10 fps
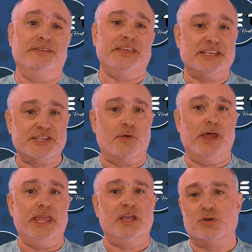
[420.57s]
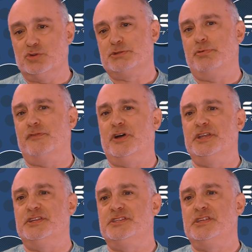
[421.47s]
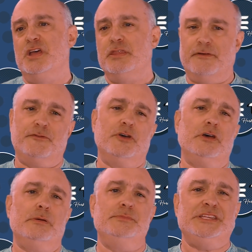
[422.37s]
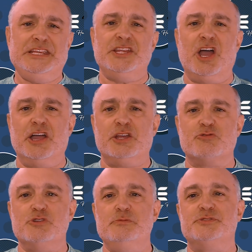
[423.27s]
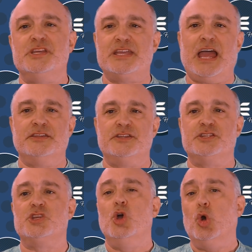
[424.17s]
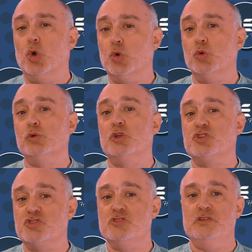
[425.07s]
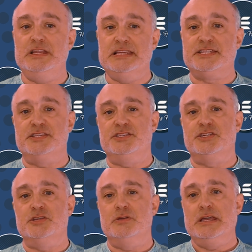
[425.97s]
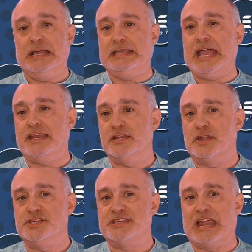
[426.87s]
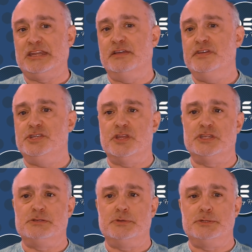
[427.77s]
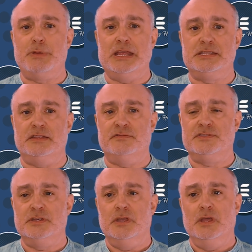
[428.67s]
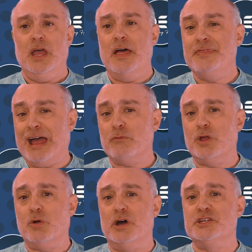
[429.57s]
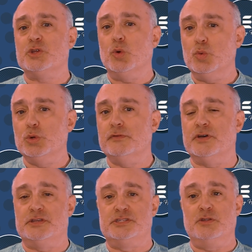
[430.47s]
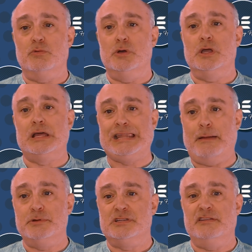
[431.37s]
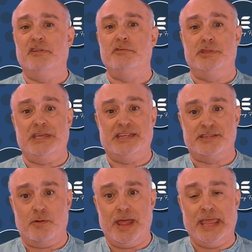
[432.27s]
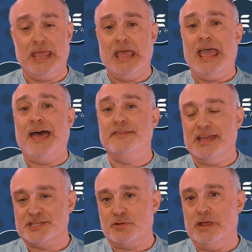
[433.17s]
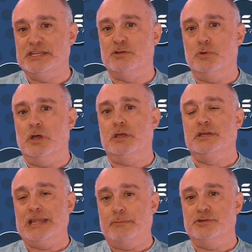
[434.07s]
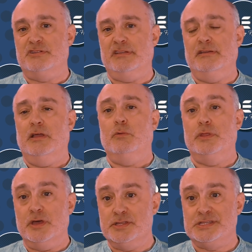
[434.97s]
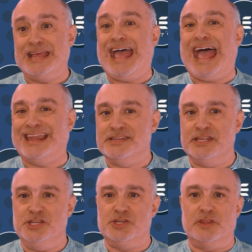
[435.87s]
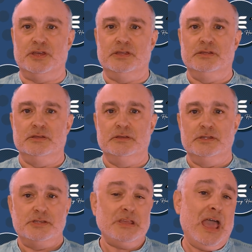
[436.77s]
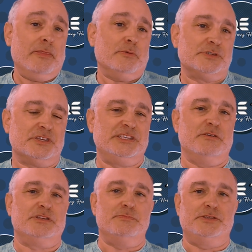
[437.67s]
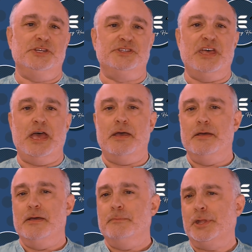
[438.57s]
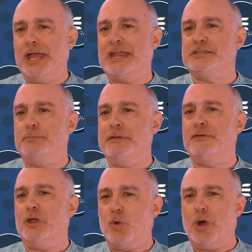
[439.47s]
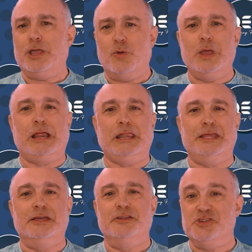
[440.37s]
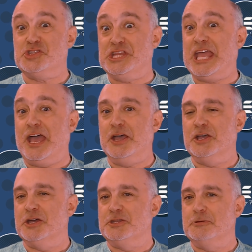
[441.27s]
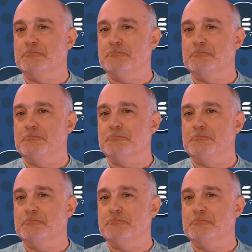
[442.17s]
the SRA, course providers, the firms, EDI groups and candidates, all truly listen to and gain an understanding of each other's perspectives. And that requires all of us to work collaboratively with the SRA and the SRA to work collaboratively with us and each other. So yeah, there was a serious message there, but I had to pivot quite quickly just to get heard.